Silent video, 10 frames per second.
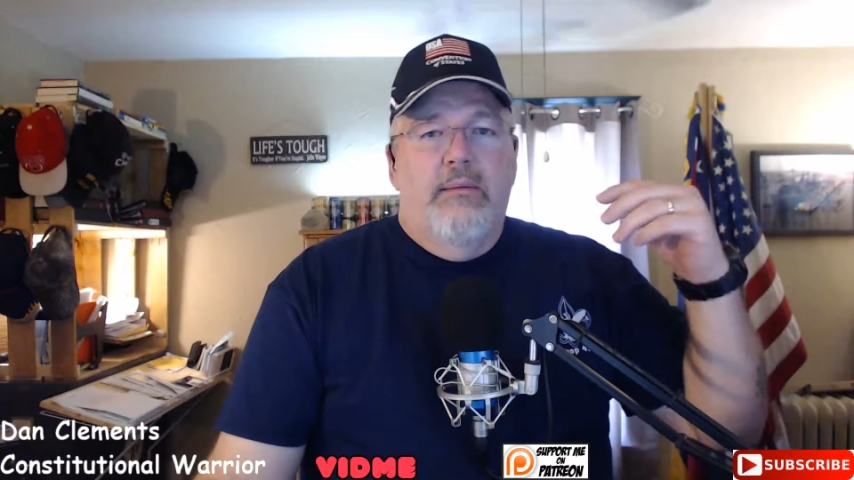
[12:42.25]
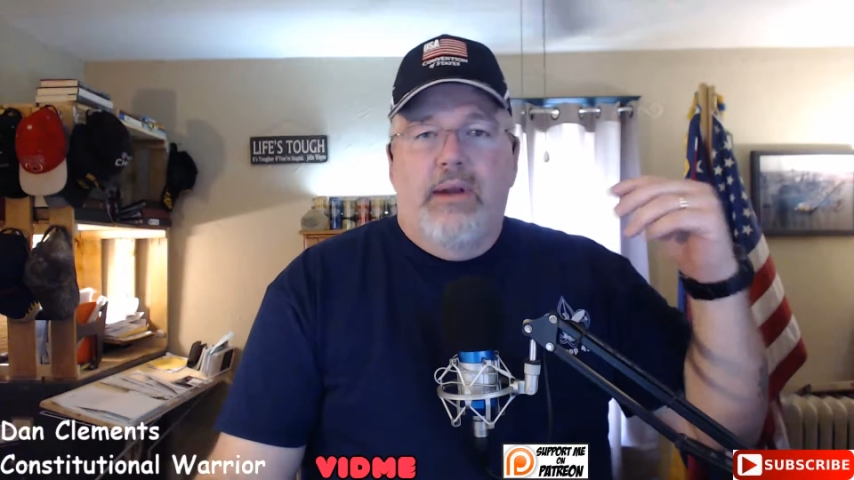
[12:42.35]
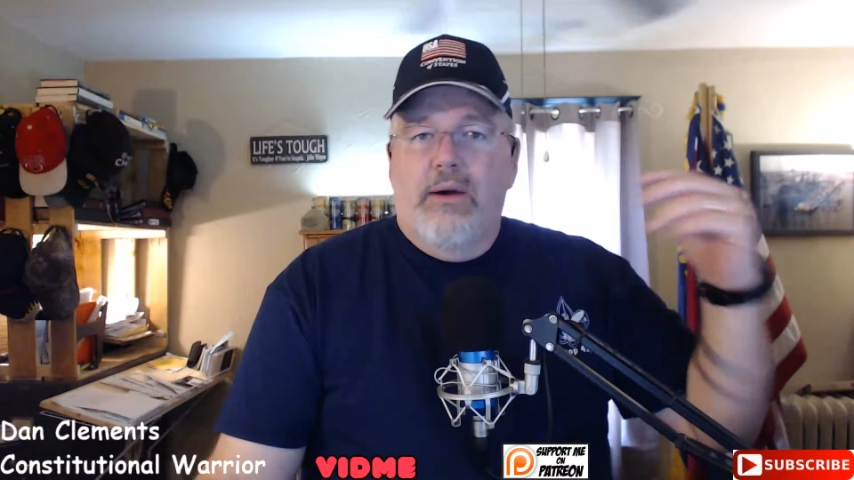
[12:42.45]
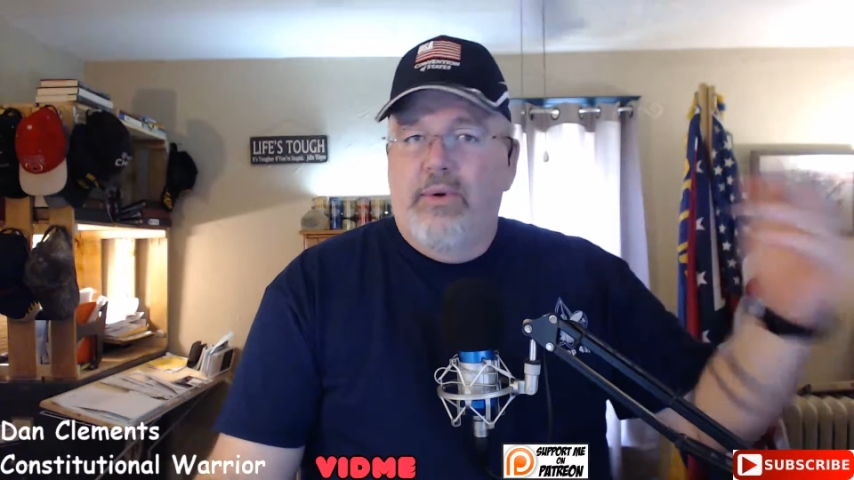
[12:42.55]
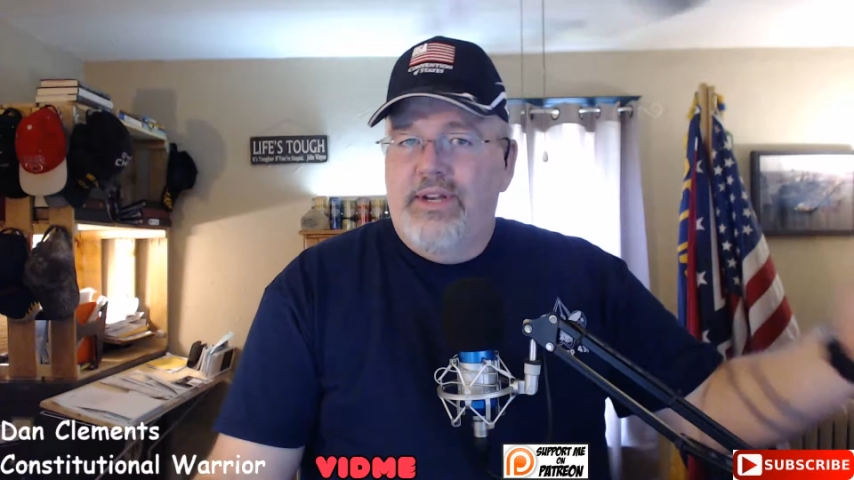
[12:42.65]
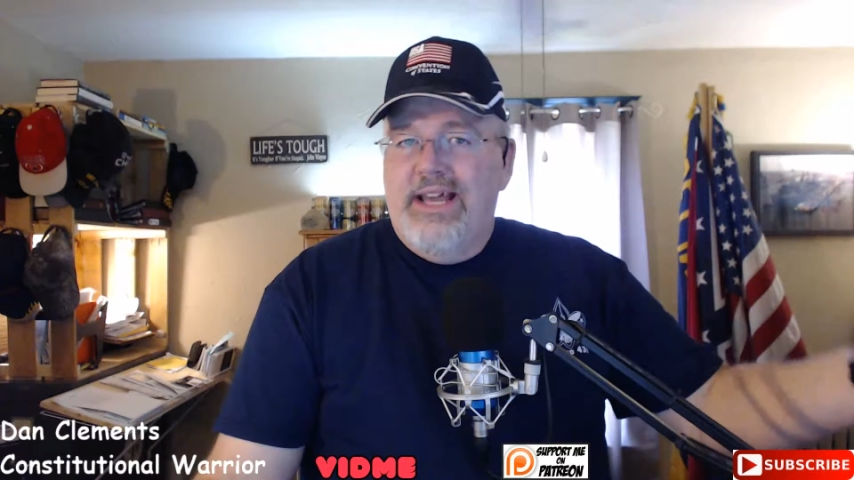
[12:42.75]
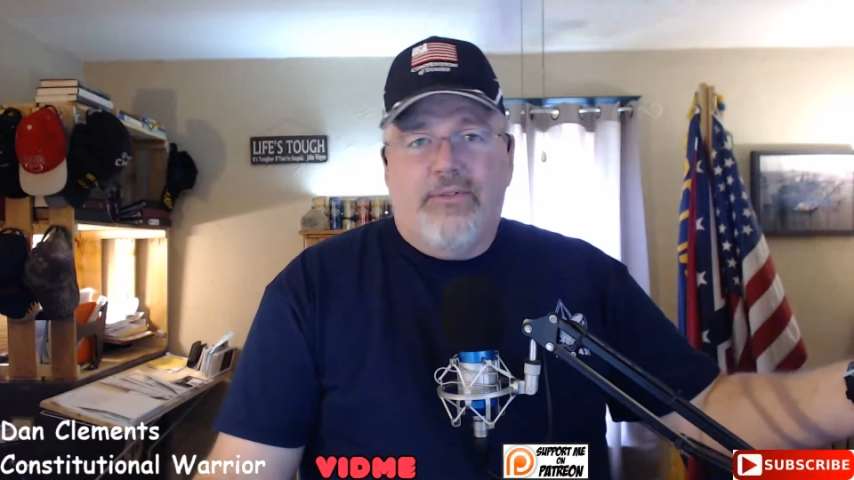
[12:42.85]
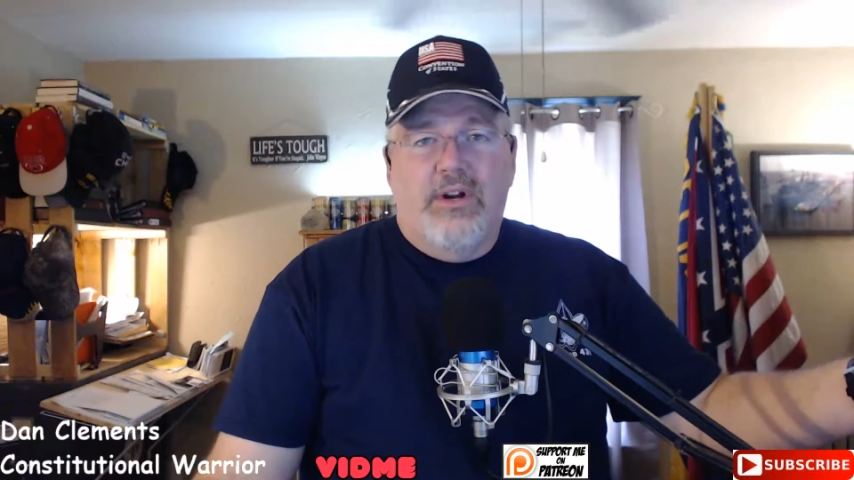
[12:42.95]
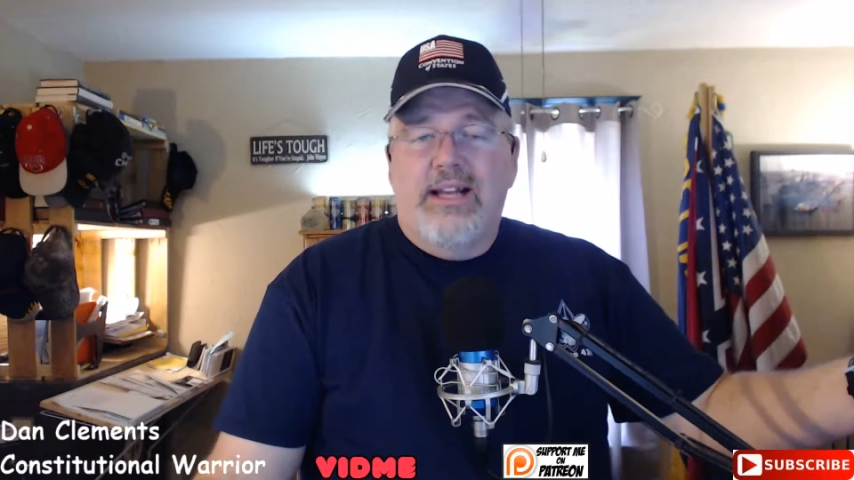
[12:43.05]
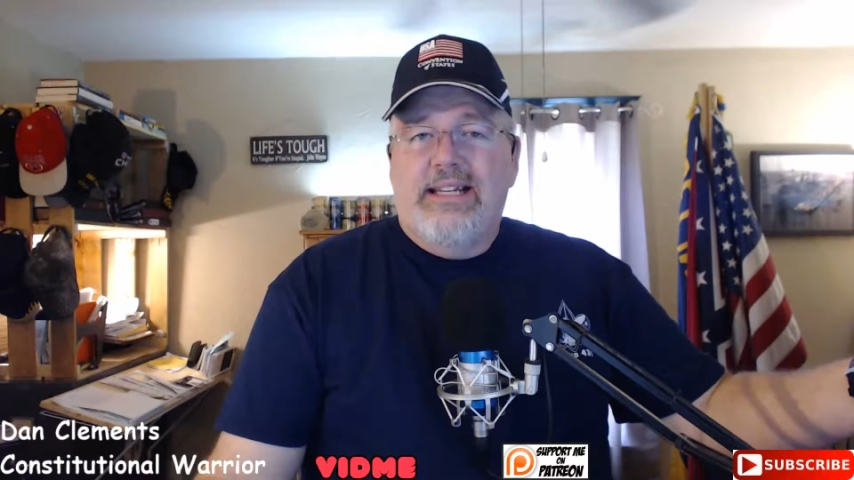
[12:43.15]
but I wouldn't doubt
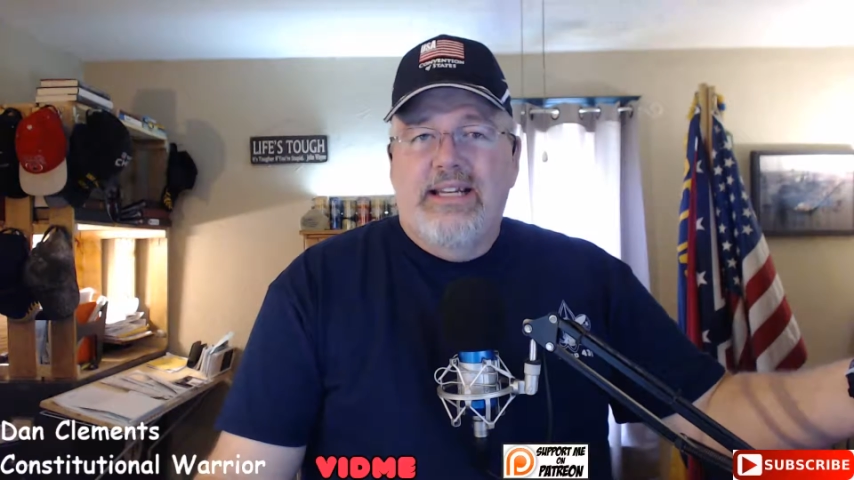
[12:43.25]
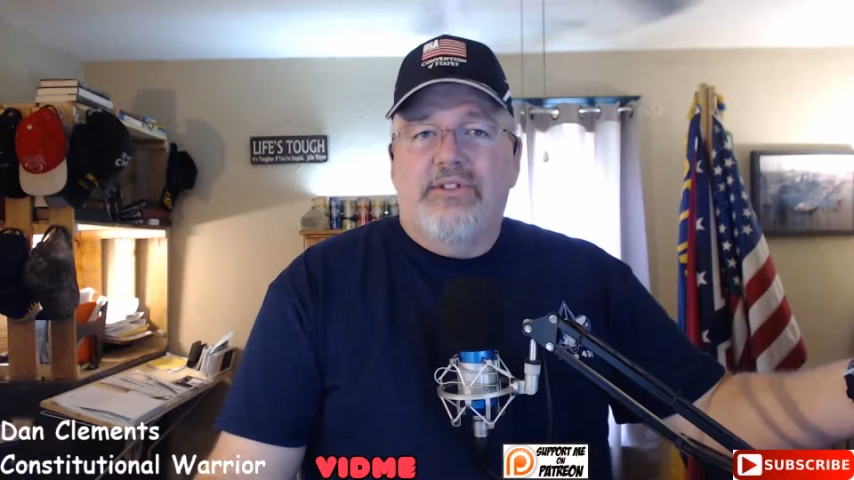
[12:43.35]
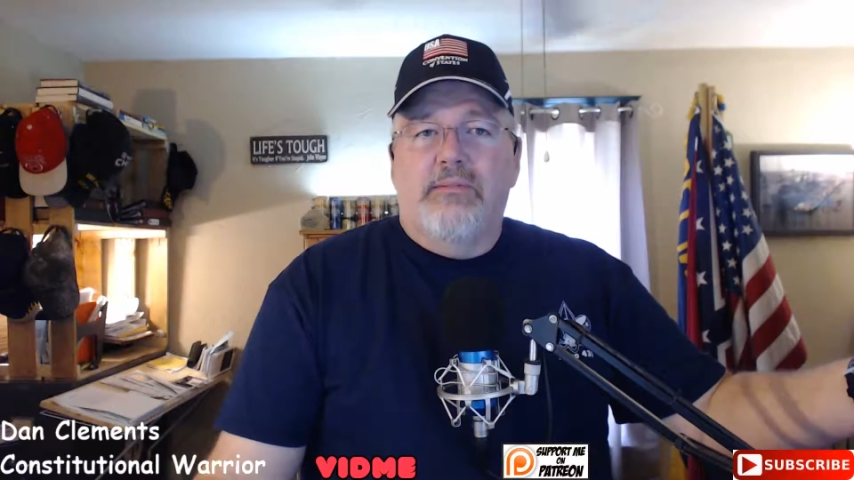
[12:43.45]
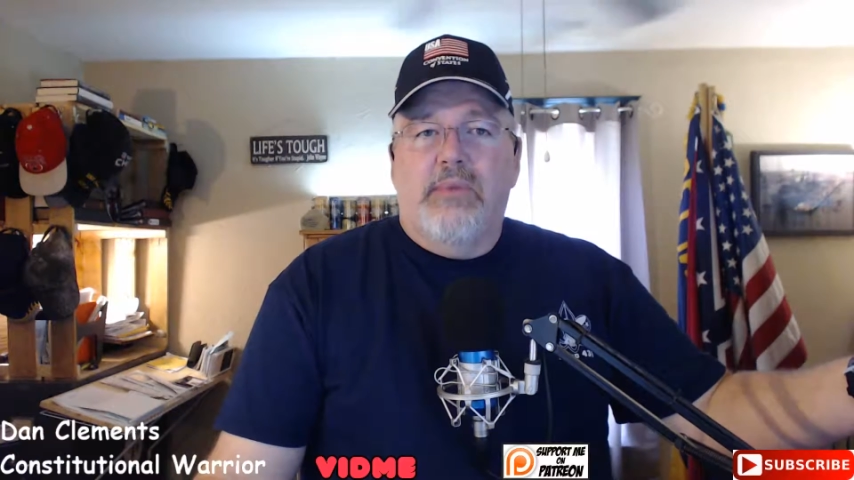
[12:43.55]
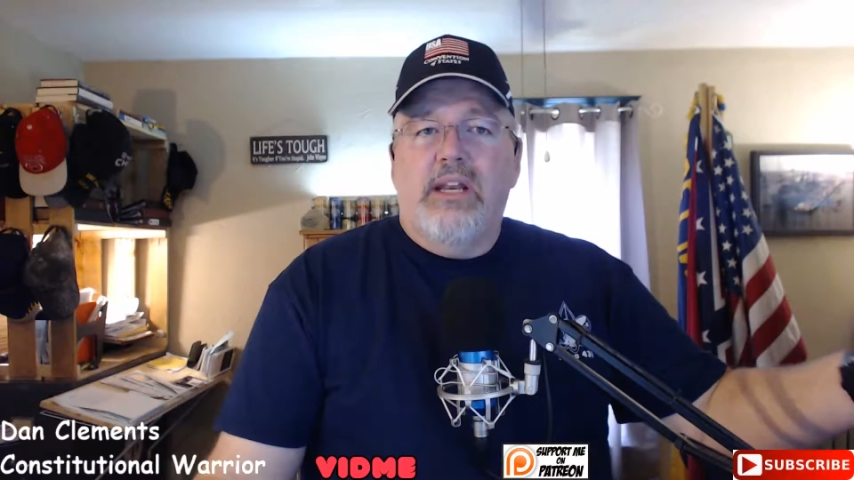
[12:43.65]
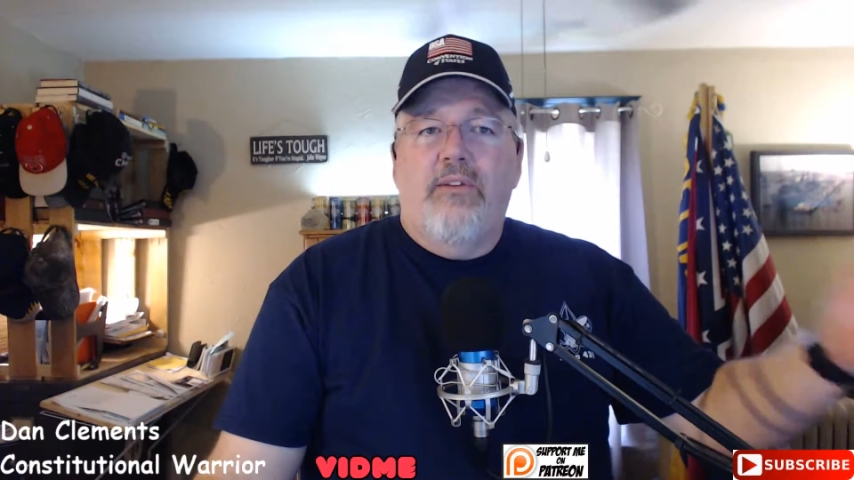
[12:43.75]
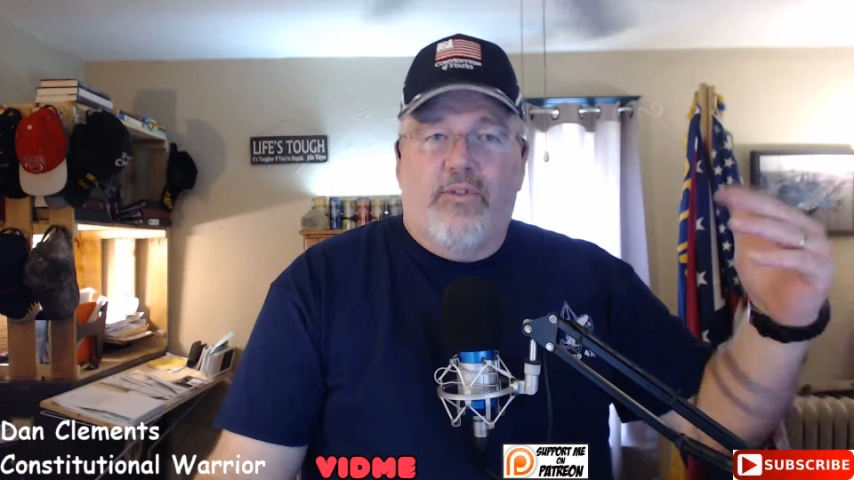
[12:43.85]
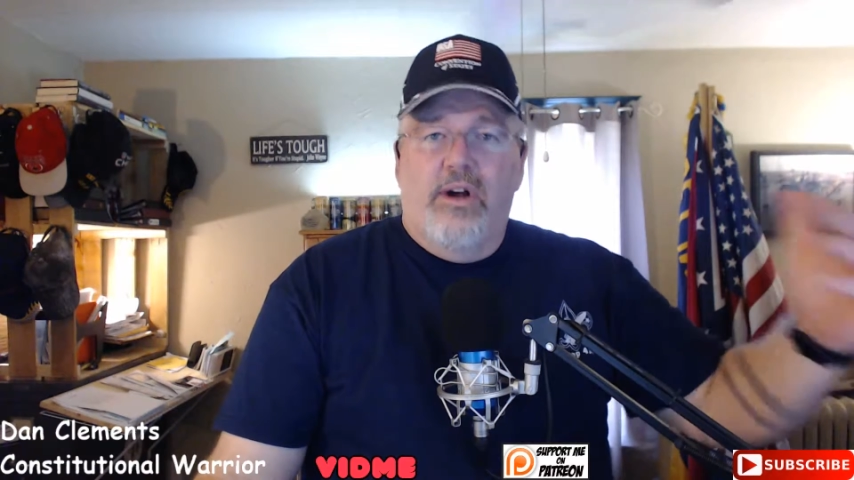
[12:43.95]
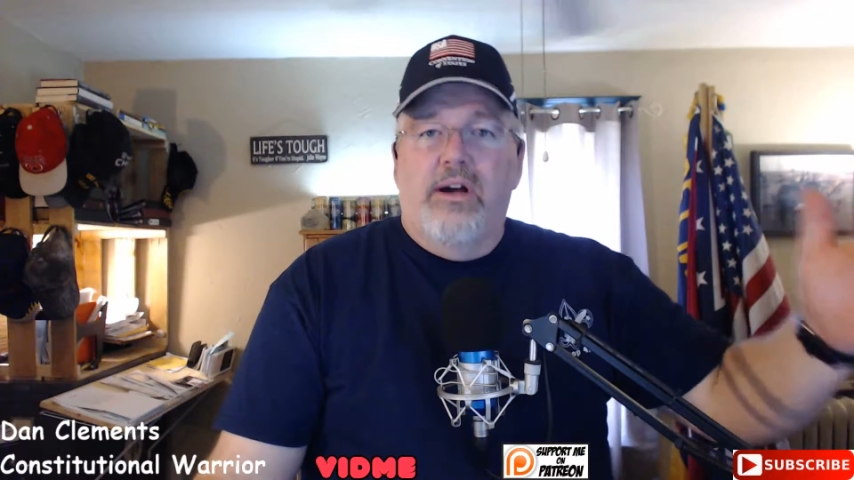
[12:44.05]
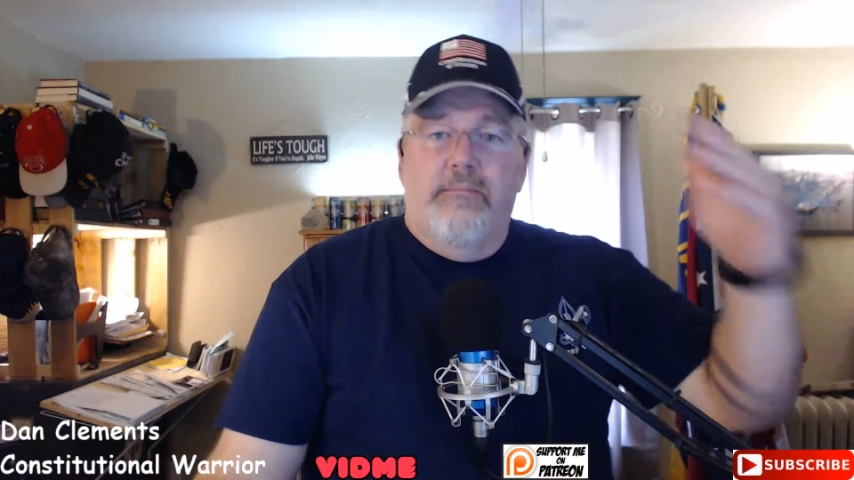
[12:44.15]
they're not getting some money
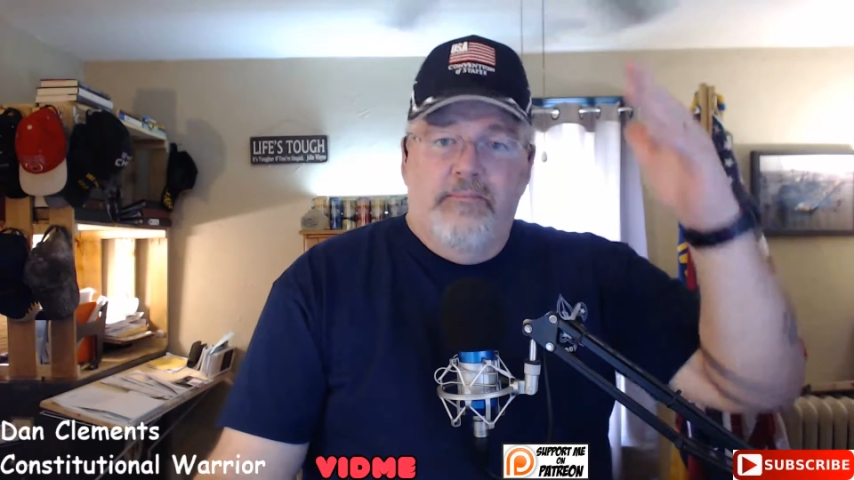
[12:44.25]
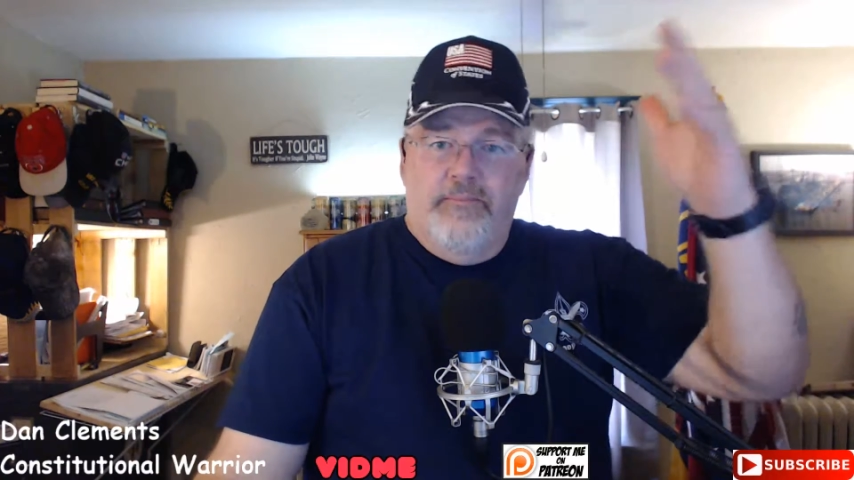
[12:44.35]
from